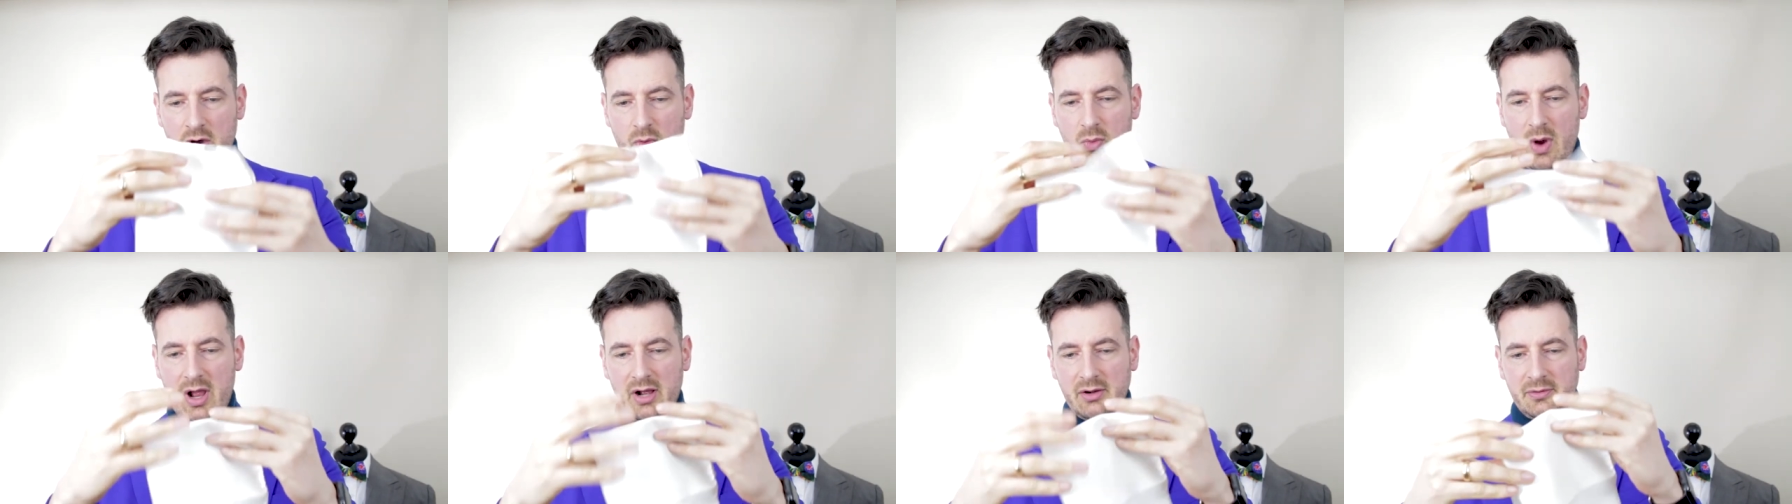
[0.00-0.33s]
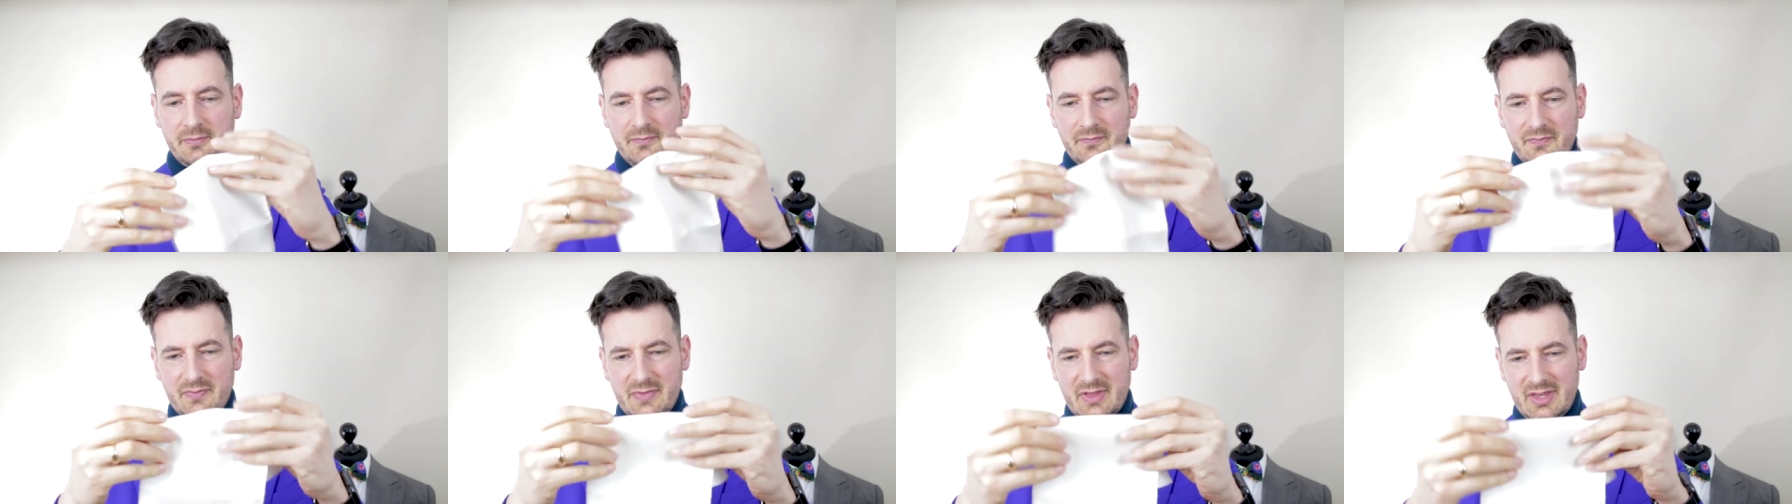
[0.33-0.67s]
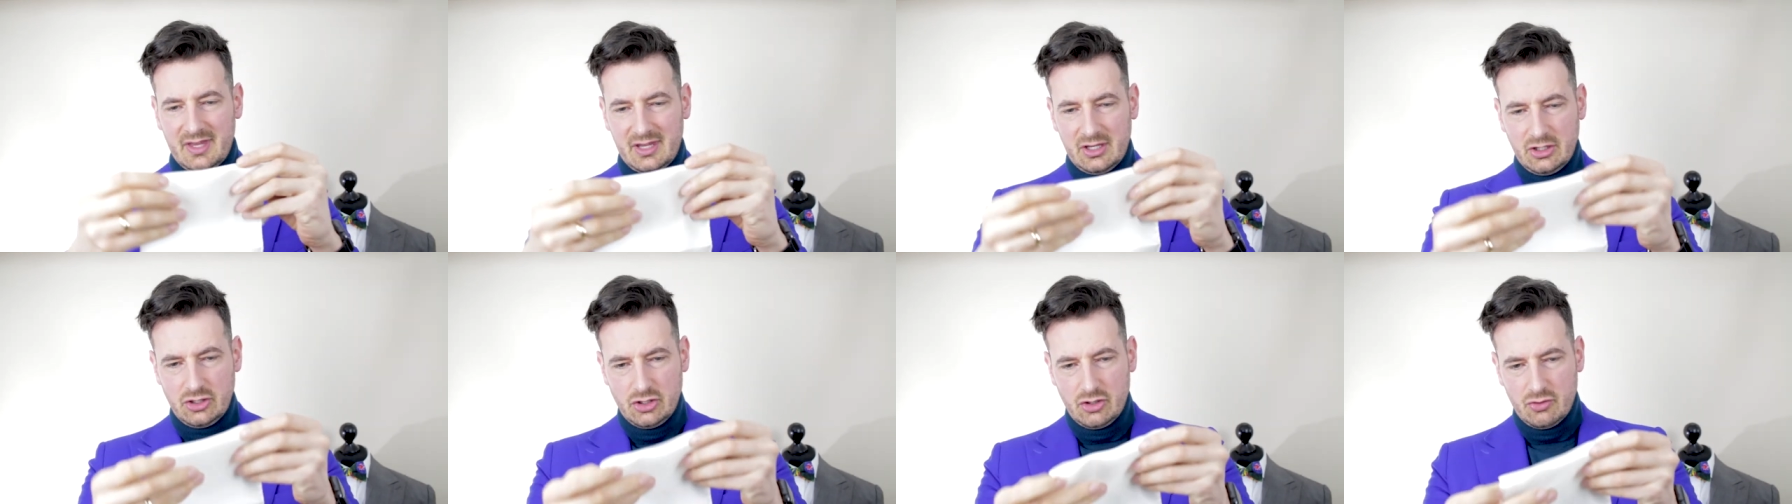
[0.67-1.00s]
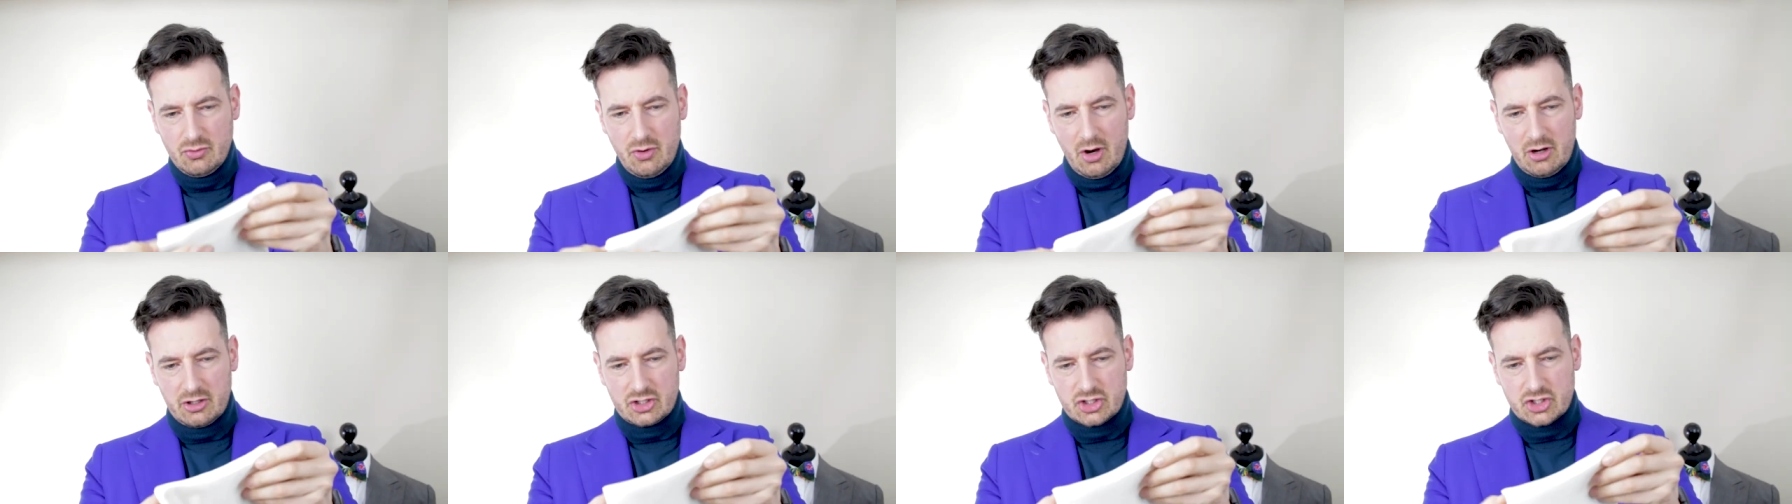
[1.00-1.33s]
Well,
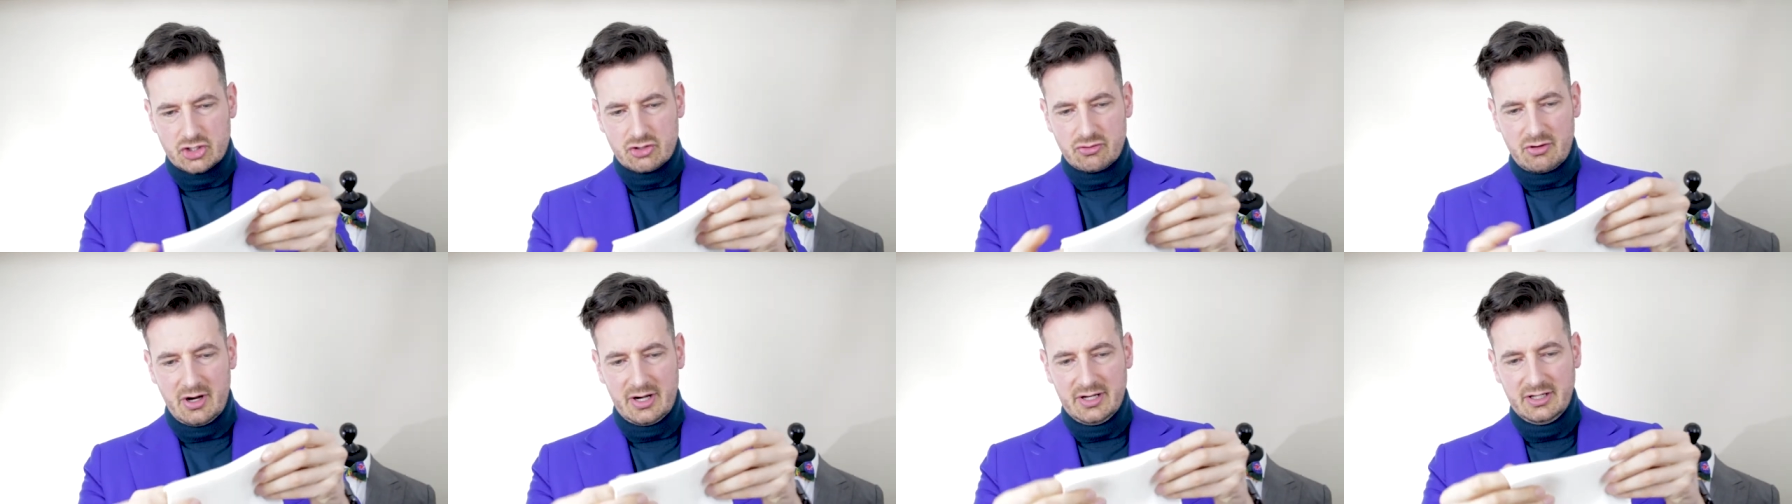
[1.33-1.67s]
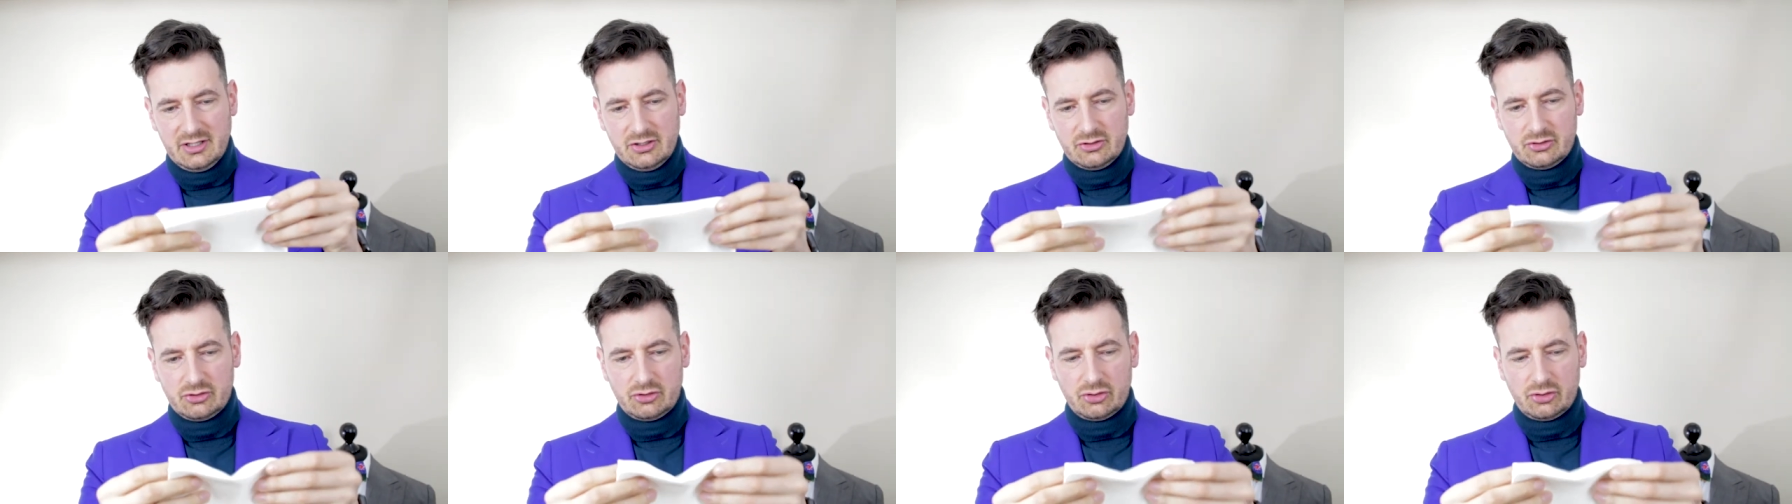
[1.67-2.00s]
you are trying